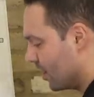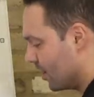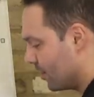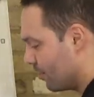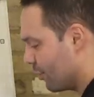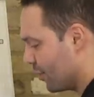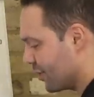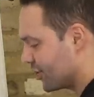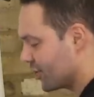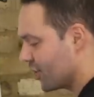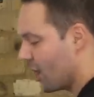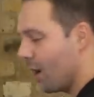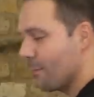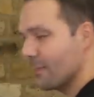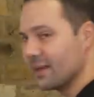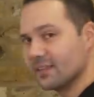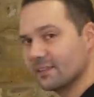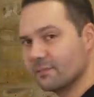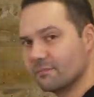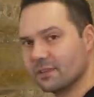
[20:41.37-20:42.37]
The British
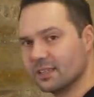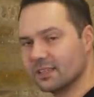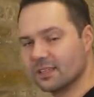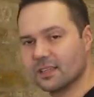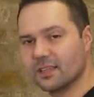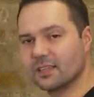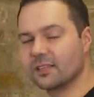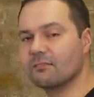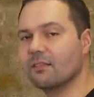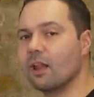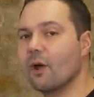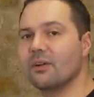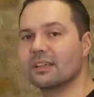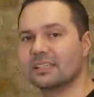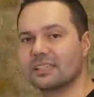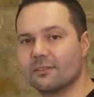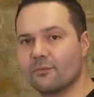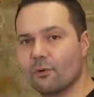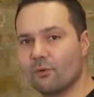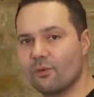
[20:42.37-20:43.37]
Army is at its
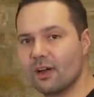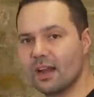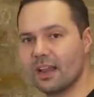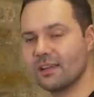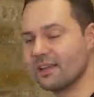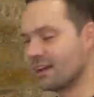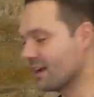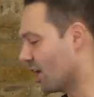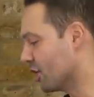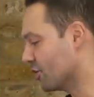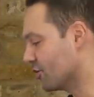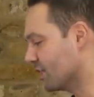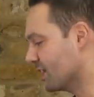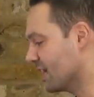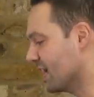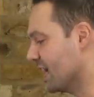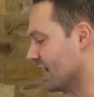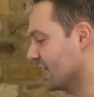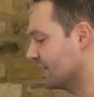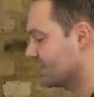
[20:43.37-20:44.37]
lowest level really in 100
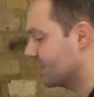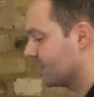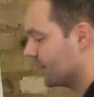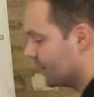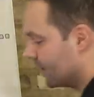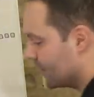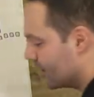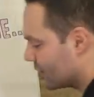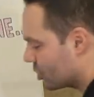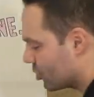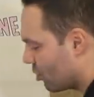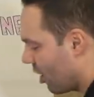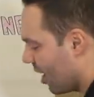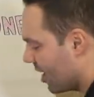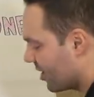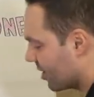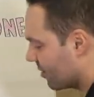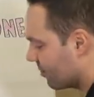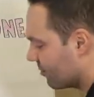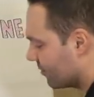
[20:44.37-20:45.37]
years.
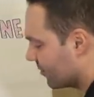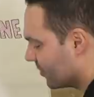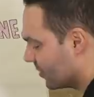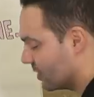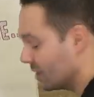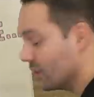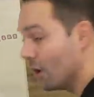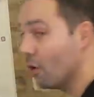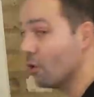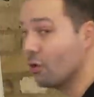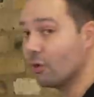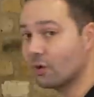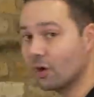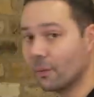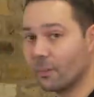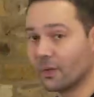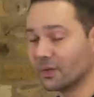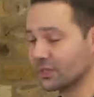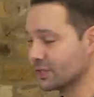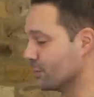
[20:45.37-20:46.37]
Trident, no longer
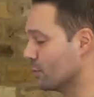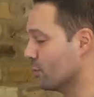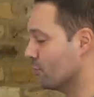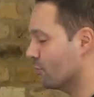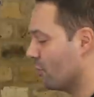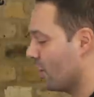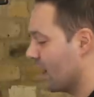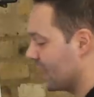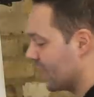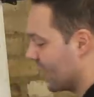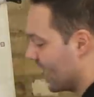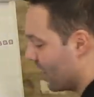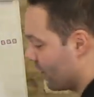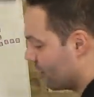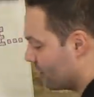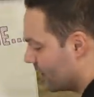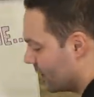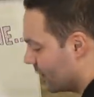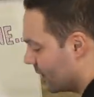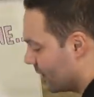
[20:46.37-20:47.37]
possible right now.